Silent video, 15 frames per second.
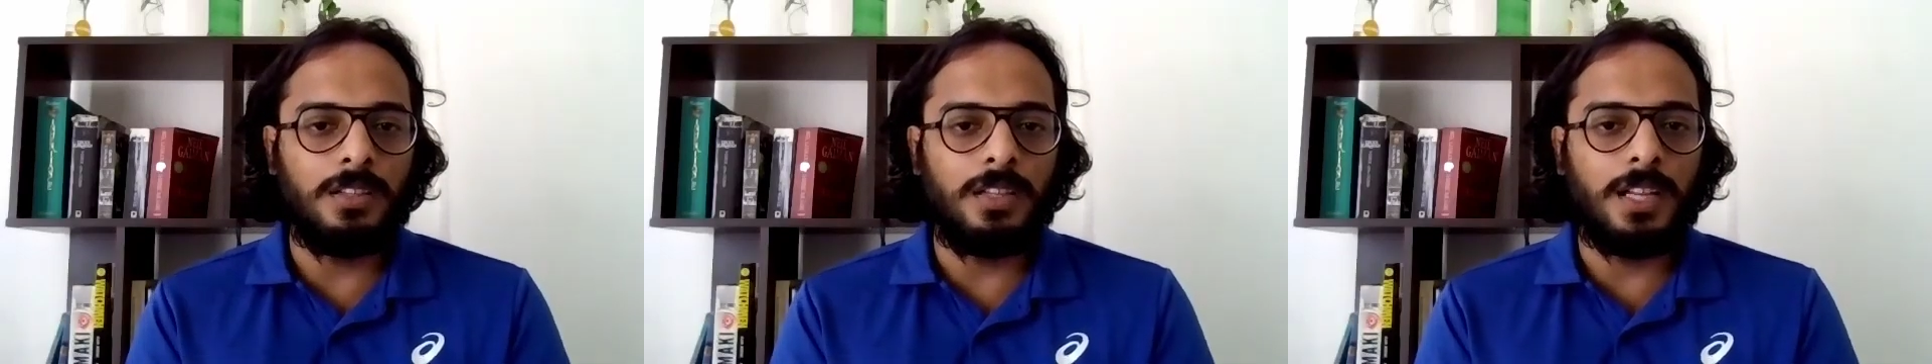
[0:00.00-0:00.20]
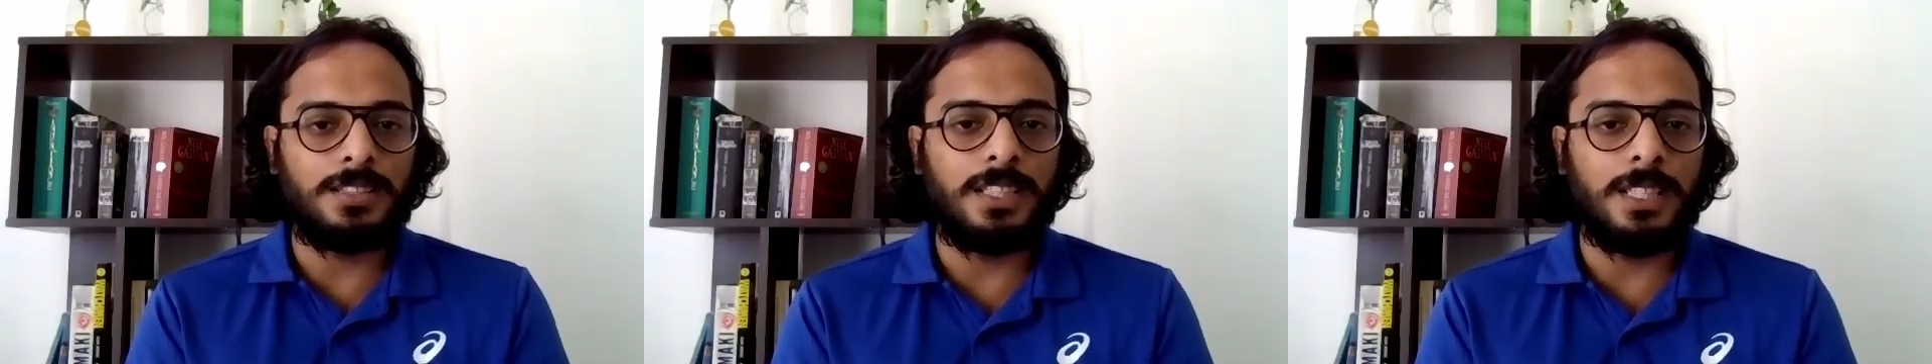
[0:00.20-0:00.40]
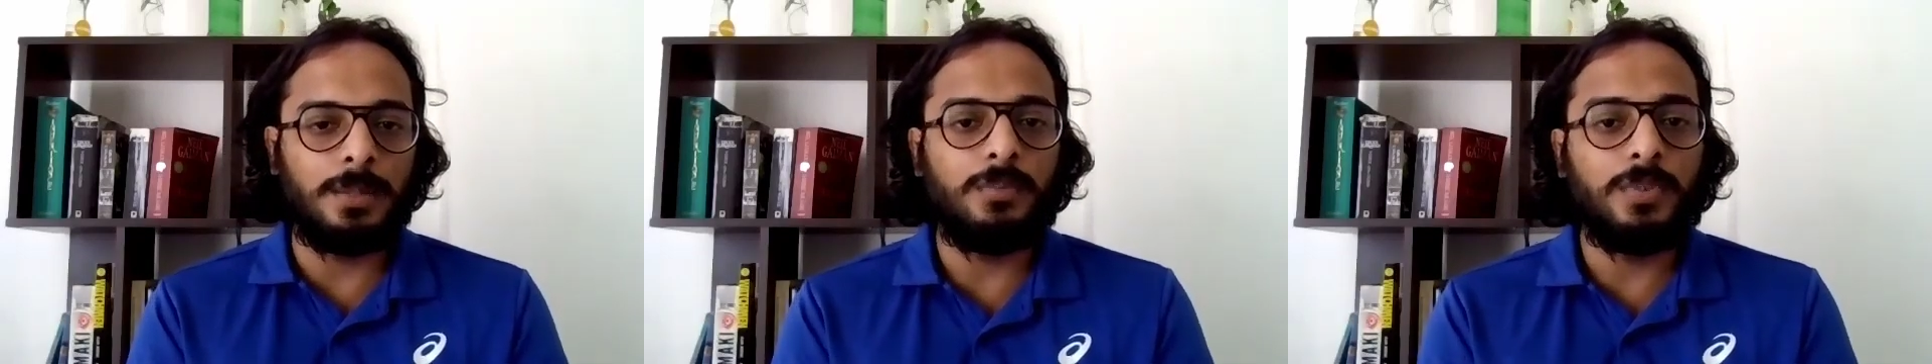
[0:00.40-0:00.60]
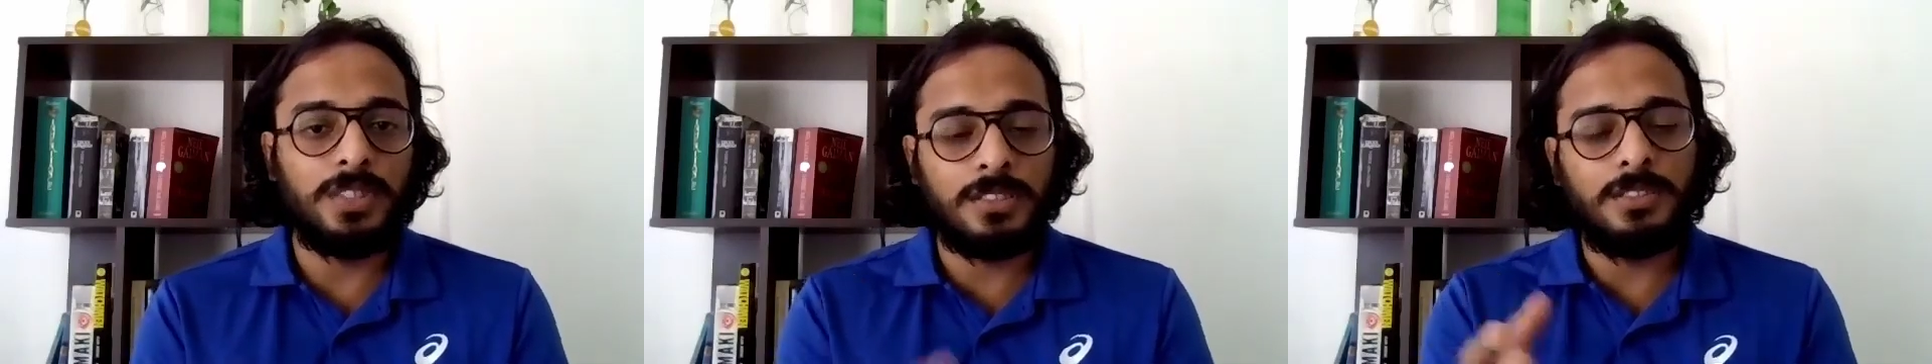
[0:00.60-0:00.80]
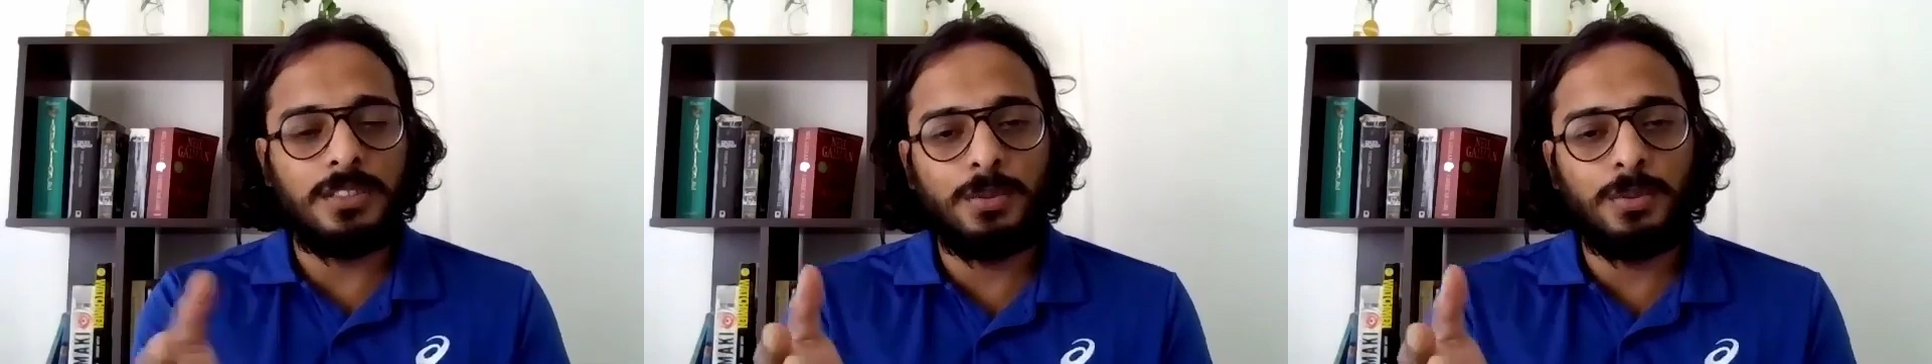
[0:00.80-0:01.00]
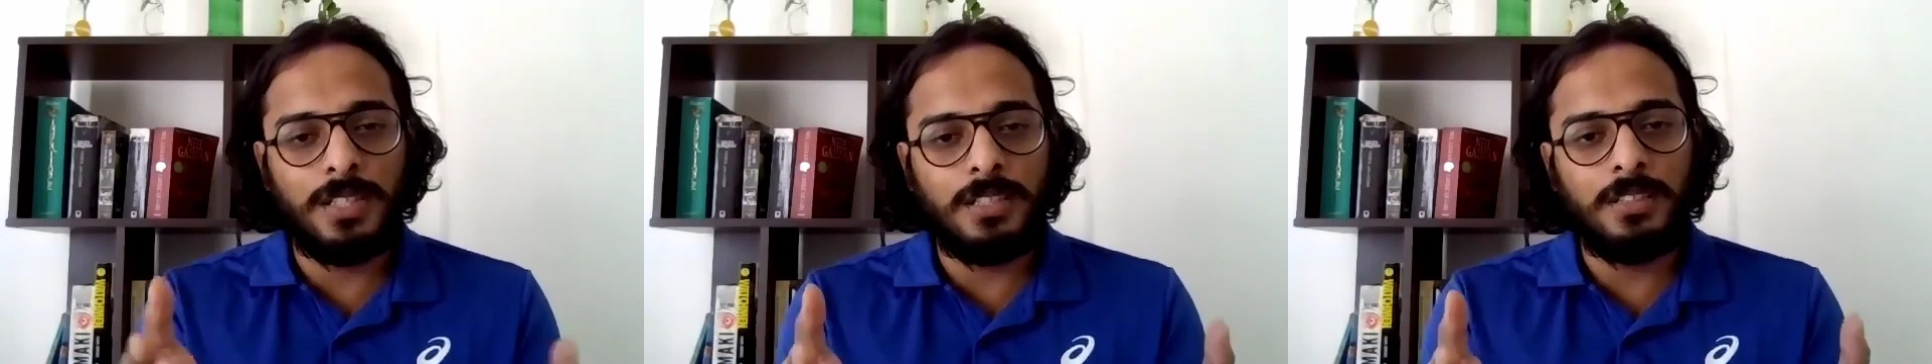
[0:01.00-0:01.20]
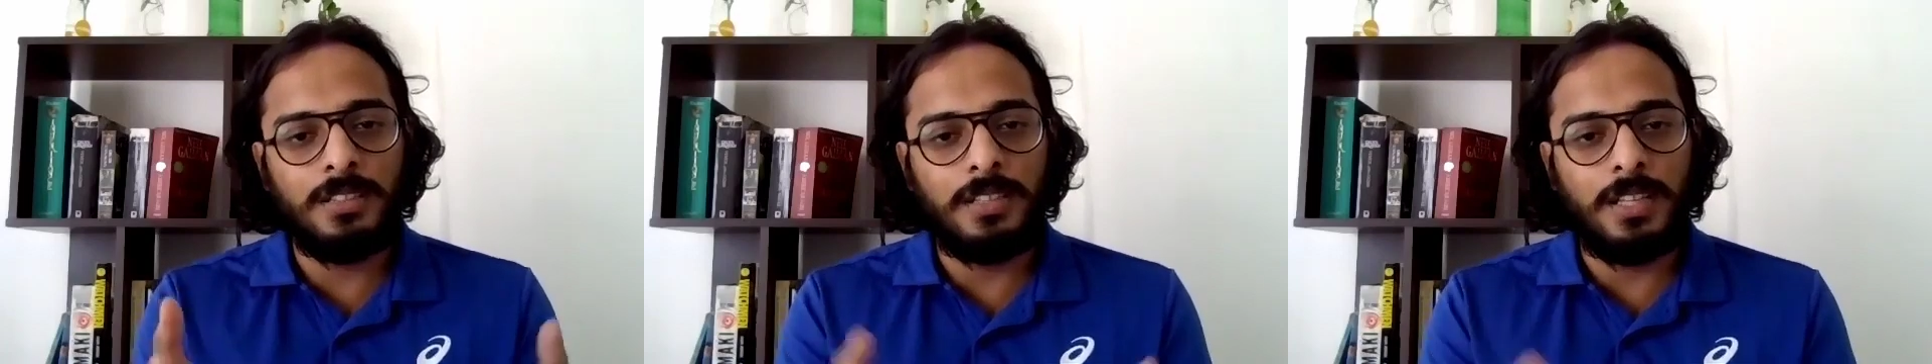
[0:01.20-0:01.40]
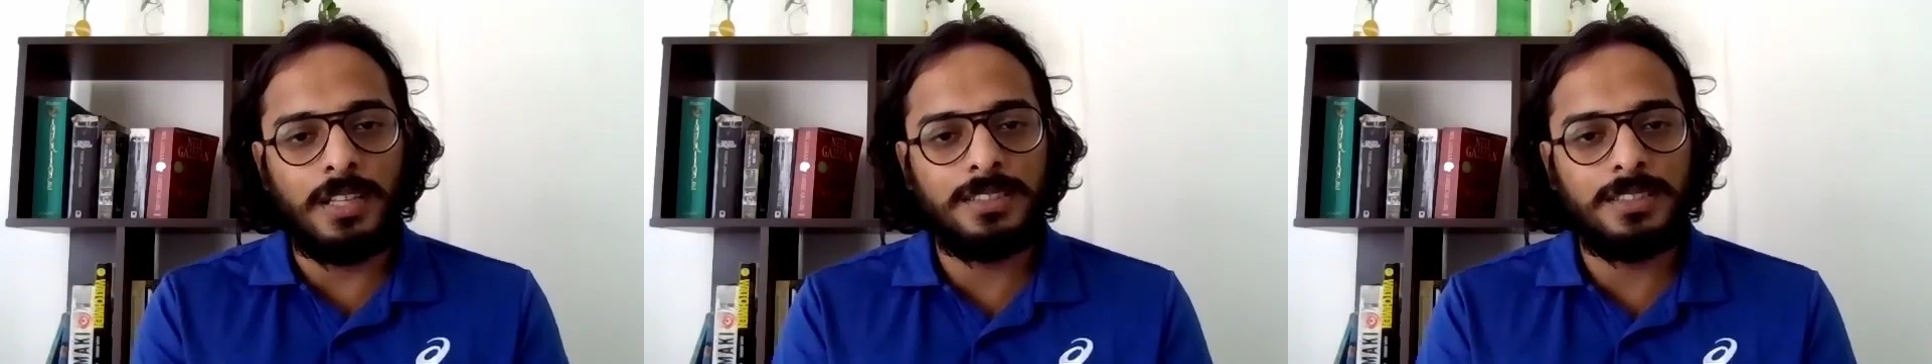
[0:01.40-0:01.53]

national team, which you were an